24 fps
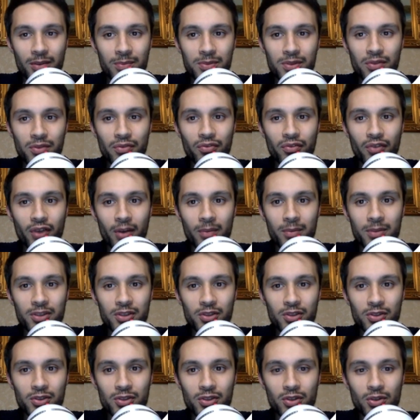terms of
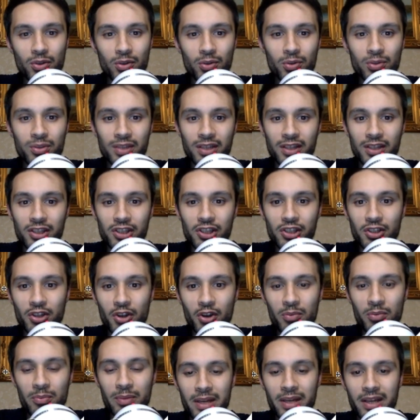pharmaceuticals and
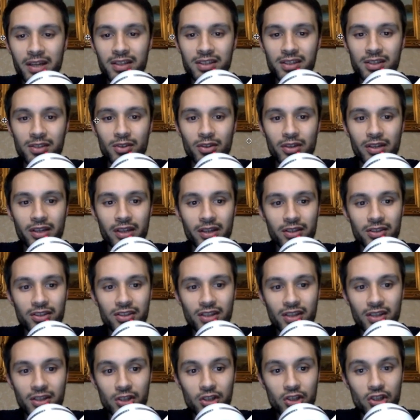genomics and looking at
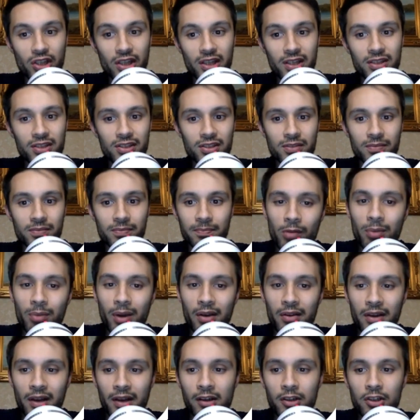certain genes, when
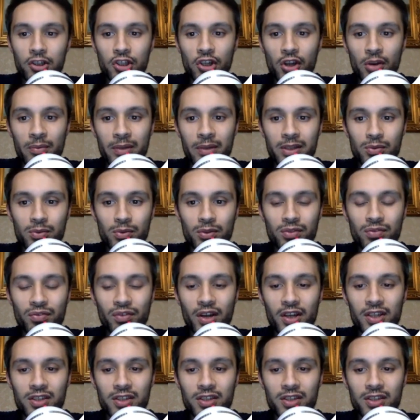Bionanogenomics was